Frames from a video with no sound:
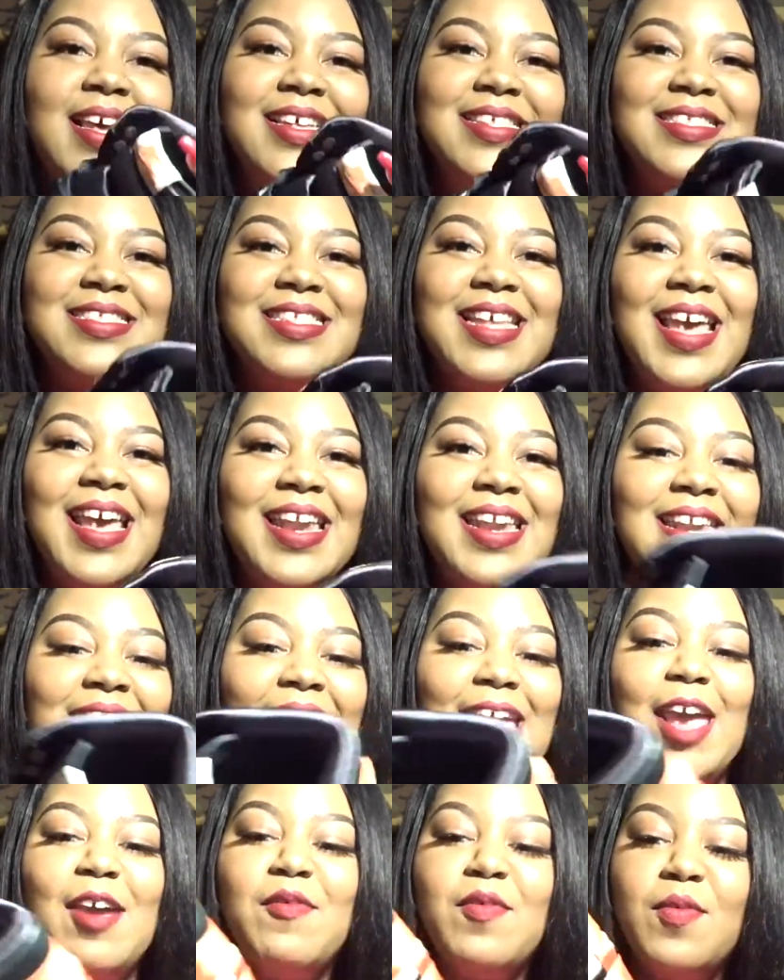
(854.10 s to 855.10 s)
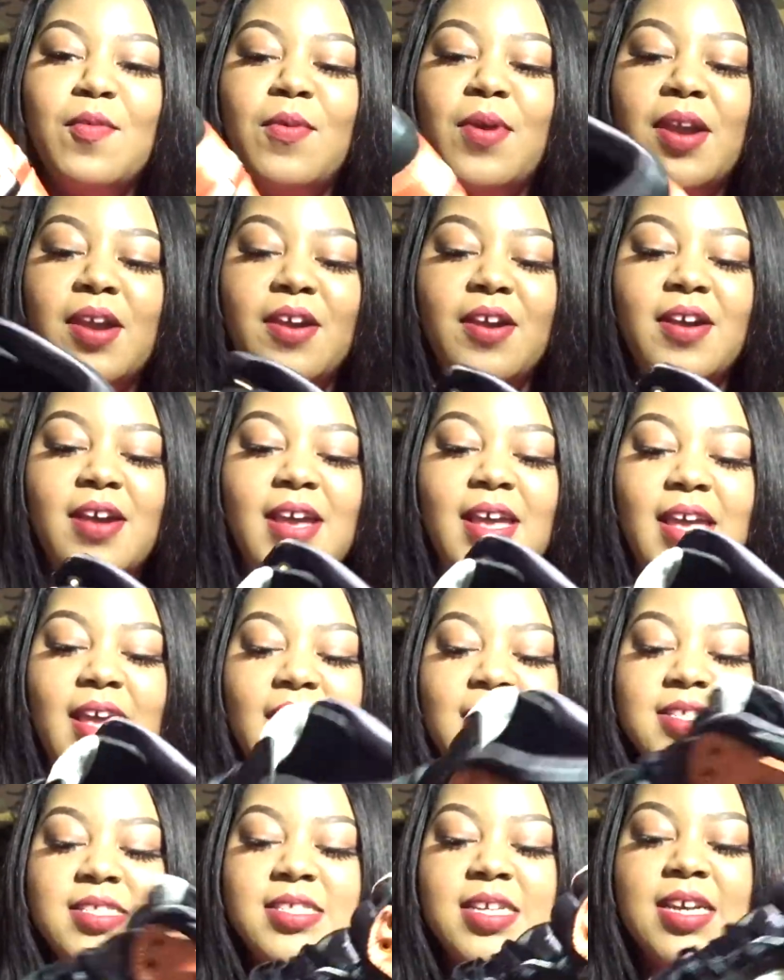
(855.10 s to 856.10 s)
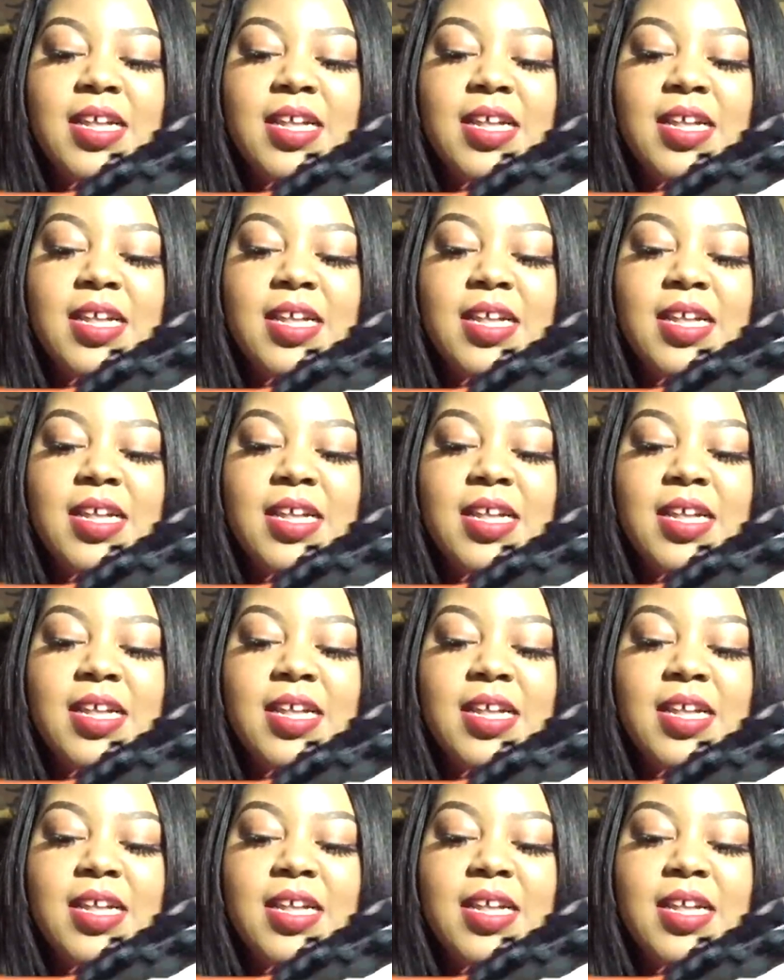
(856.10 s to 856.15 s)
satin everywhere. Has the